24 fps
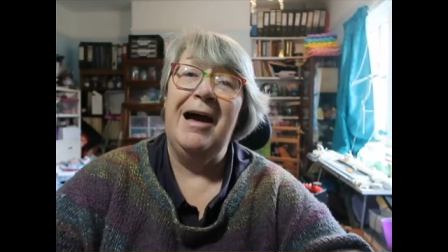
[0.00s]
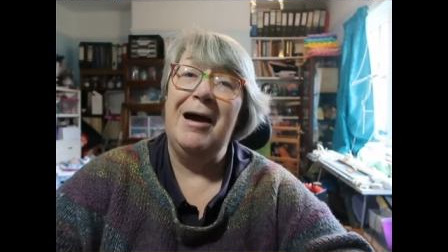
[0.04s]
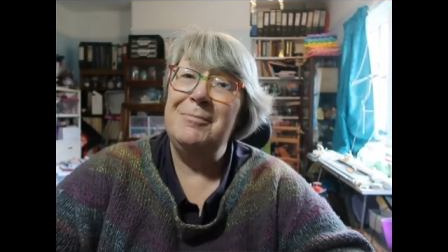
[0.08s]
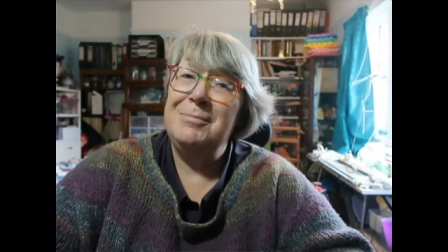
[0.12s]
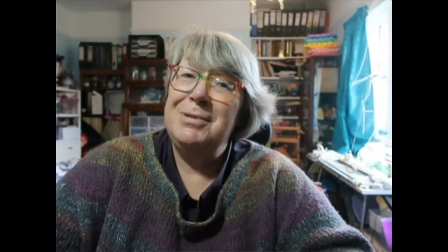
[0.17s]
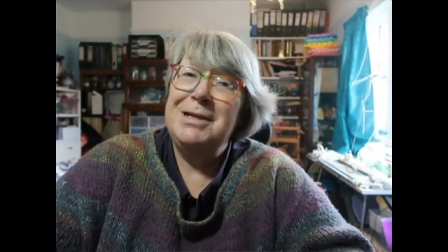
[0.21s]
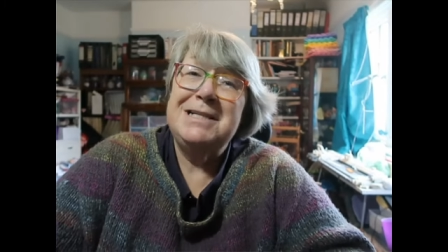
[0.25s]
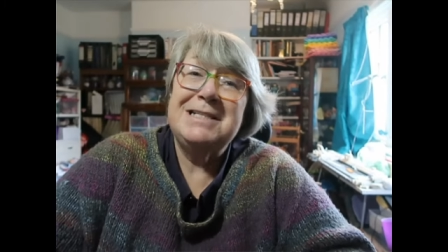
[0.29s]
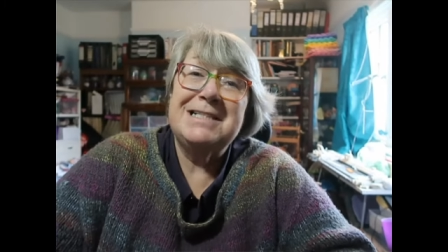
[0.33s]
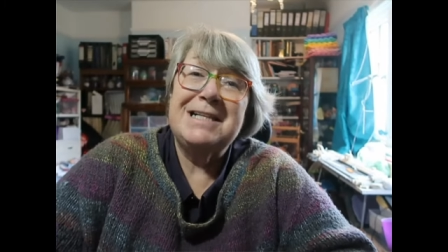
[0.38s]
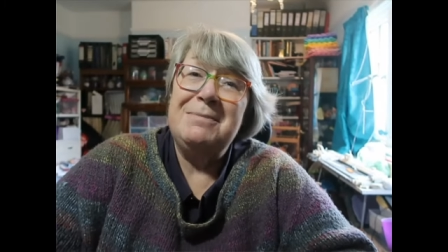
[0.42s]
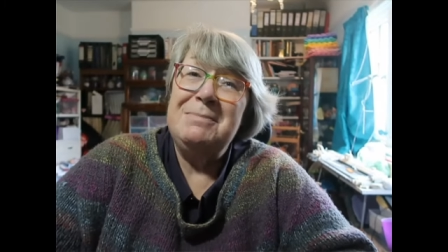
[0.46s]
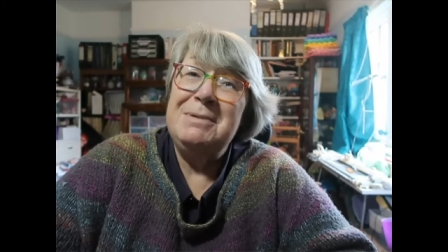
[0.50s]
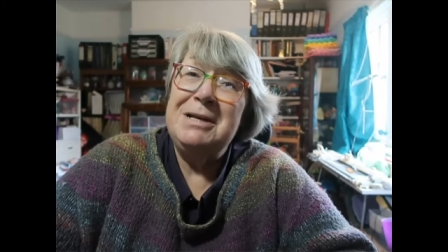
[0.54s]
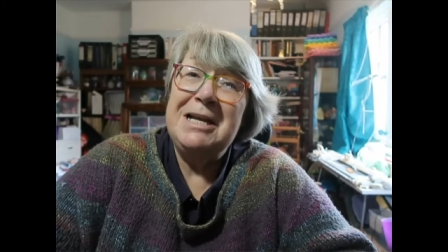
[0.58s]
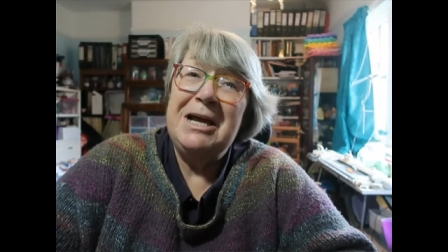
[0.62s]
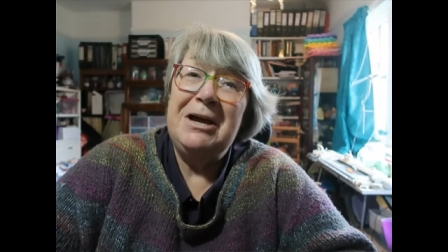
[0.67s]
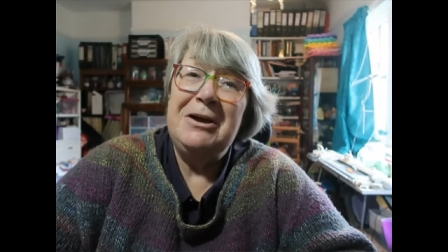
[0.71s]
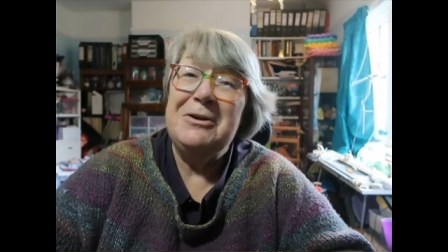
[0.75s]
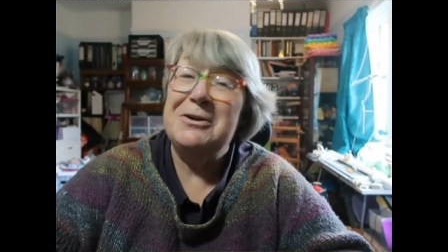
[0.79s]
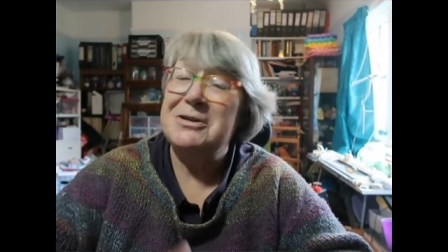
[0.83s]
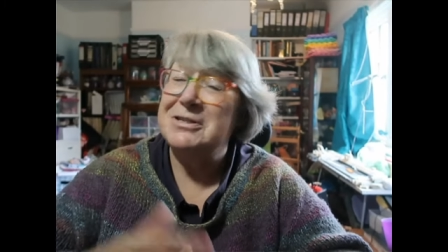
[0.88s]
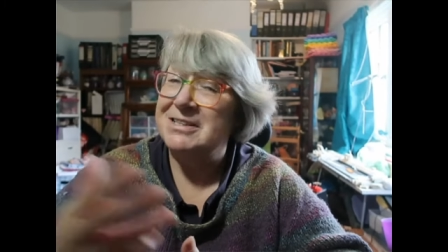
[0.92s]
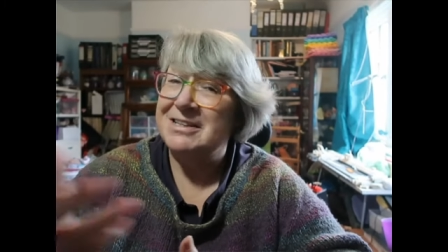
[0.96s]
And please let me
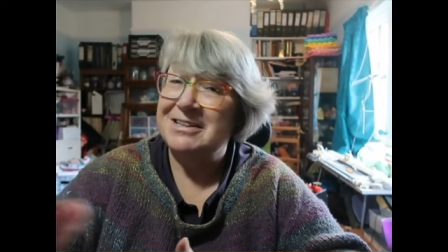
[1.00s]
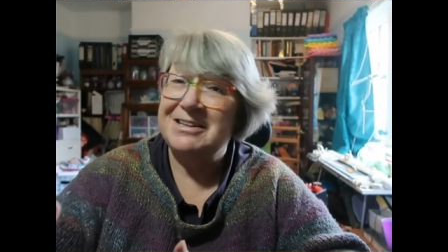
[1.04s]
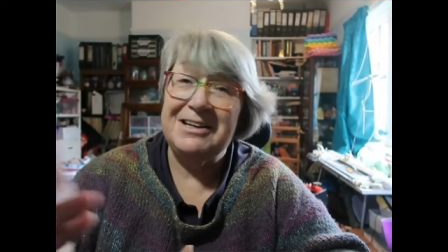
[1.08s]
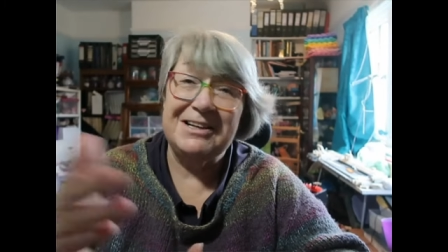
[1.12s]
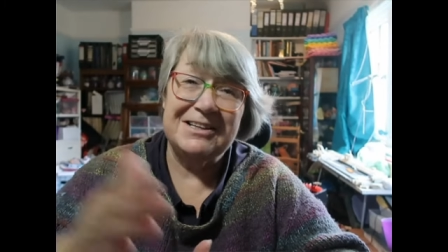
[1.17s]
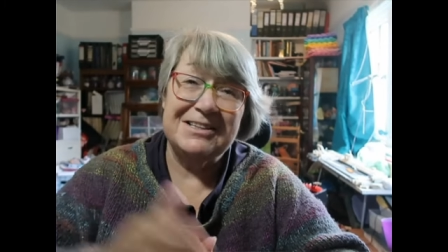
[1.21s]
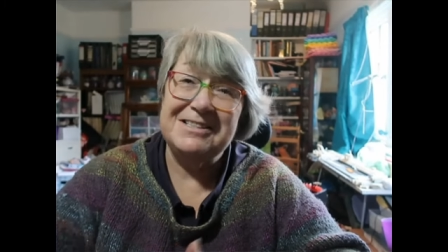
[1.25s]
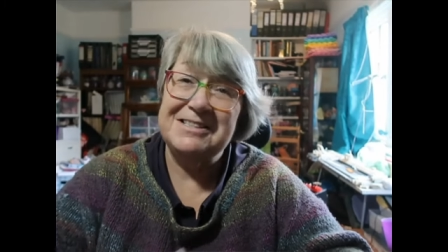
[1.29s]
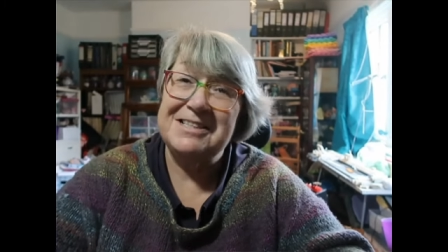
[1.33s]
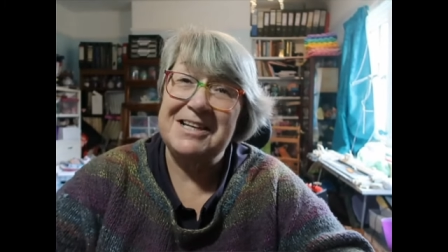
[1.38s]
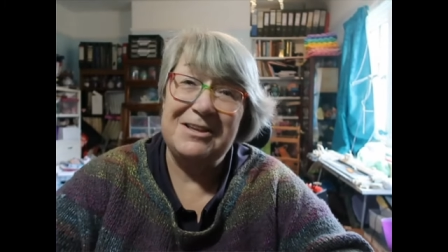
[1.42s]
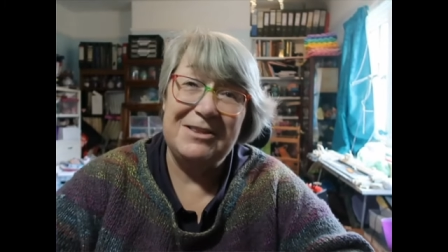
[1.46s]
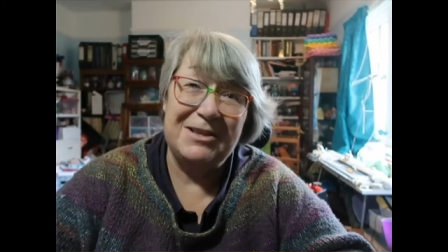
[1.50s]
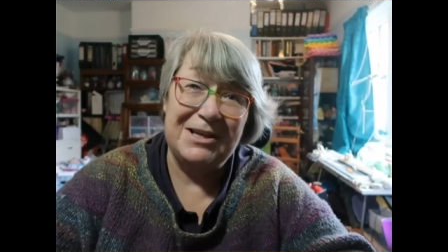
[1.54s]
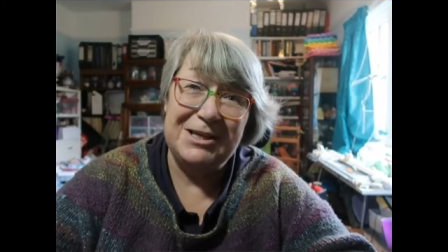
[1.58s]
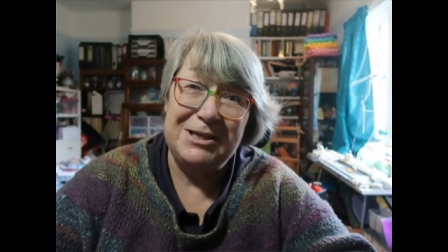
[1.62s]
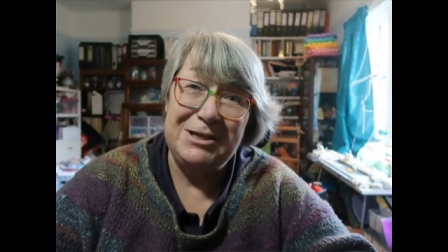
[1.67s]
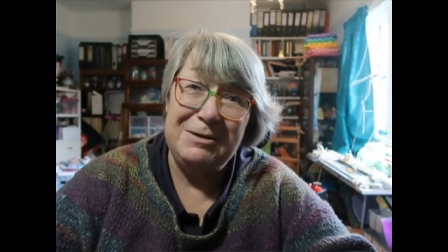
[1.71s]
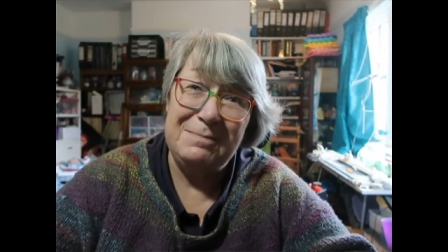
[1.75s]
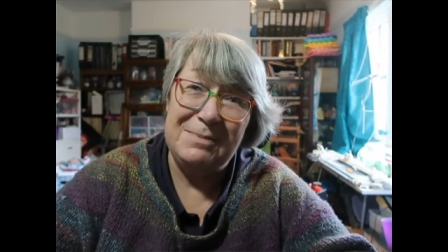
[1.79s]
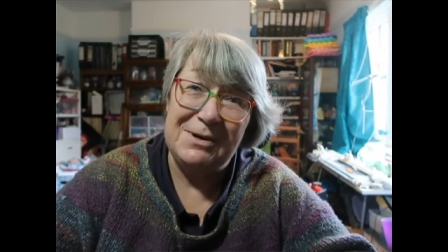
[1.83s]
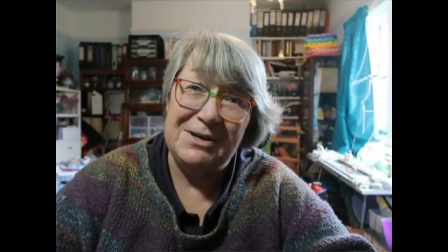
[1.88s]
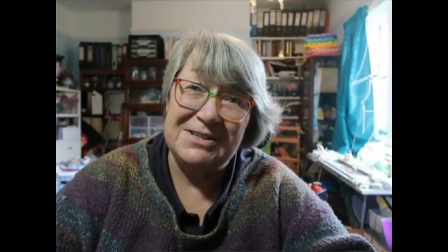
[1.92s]
know, because I'd like to say thank you